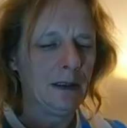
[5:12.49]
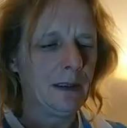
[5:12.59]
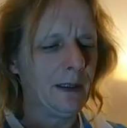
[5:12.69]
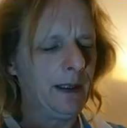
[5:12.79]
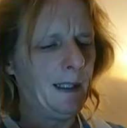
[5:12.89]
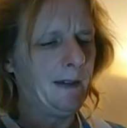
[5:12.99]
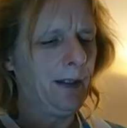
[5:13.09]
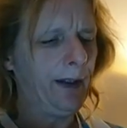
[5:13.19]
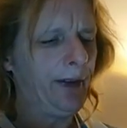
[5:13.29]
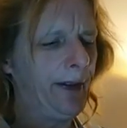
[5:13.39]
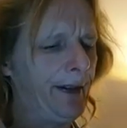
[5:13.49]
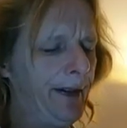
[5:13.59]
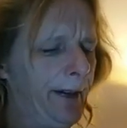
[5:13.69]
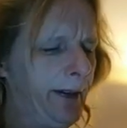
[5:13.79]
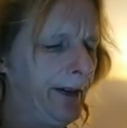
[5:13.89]
And then this
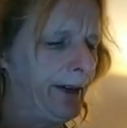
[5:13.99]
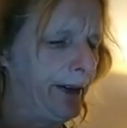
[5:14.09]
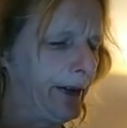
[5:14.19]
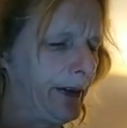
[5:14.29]
is...